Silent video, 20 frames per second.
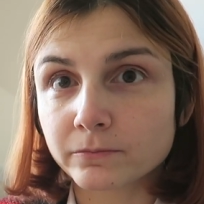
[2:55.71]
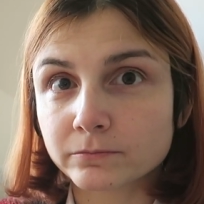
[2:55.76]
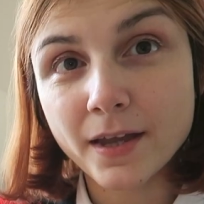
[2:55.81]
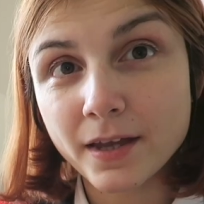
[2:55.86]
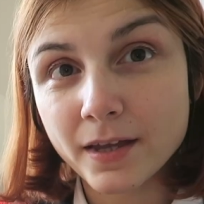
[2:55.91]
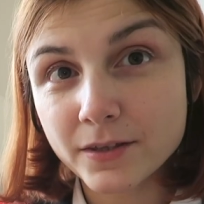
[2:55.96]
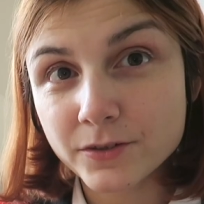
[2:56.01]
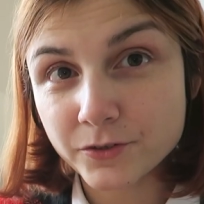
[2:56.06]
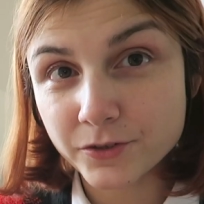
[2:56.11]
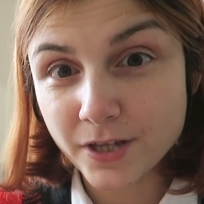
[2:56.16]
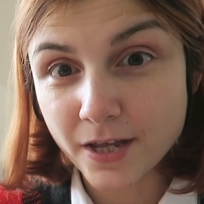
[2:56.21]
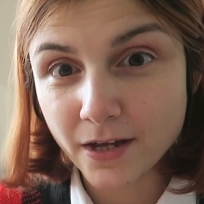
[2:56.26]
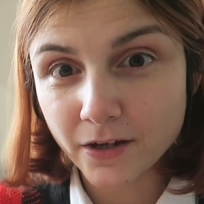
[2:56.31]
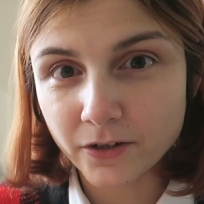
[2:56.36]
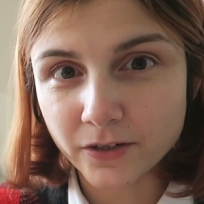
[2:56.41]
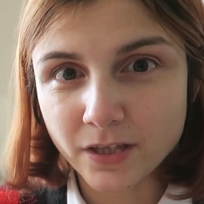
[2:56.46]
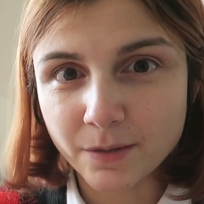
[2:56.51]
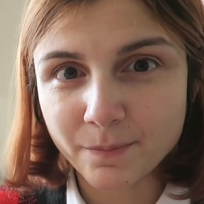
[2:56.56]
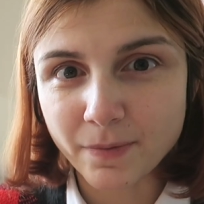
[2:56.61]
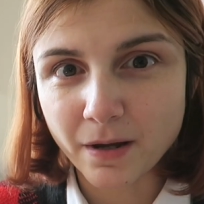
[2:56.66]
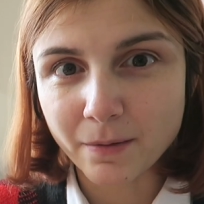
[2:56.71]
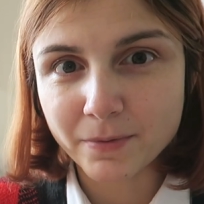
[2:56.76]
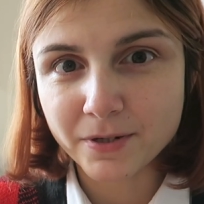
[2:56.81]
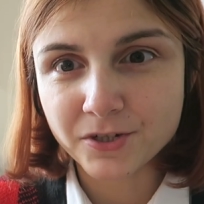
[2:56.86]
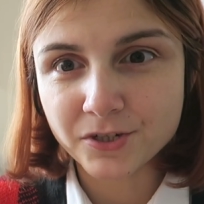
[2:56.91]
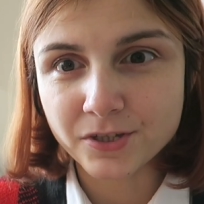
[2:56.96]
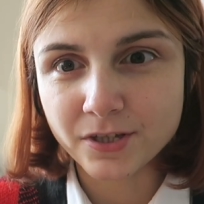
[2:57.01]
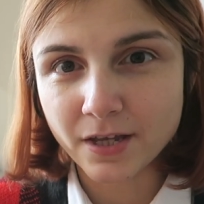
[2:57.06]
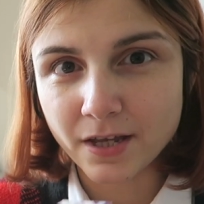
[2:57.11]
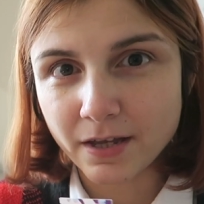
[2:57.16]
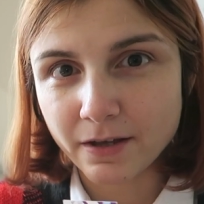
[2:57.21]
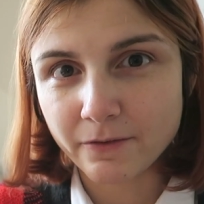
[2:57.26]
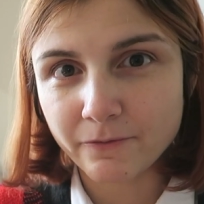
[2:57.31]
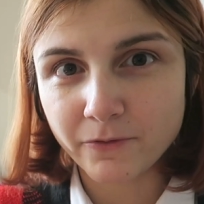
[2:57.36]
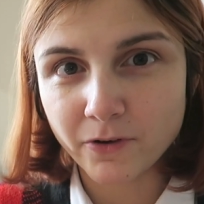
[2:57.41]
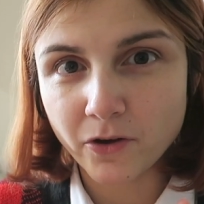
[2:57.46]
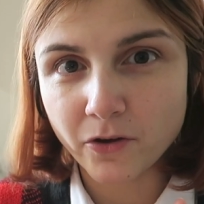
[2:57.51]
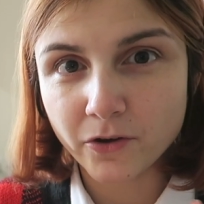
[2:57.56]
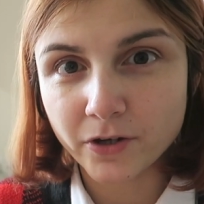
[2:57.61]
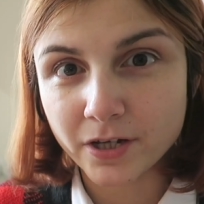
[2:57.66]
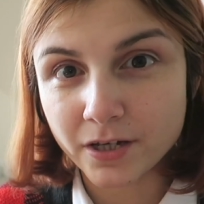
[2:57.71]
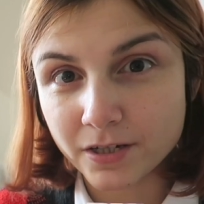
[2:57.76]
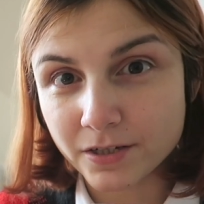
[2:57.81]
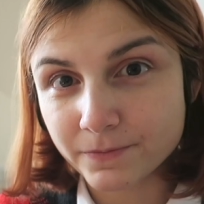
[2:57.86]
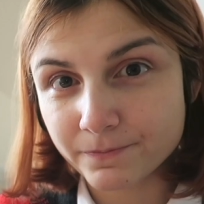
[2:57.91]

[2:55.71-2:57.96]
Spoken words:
And today I'm gonna publish the vlog,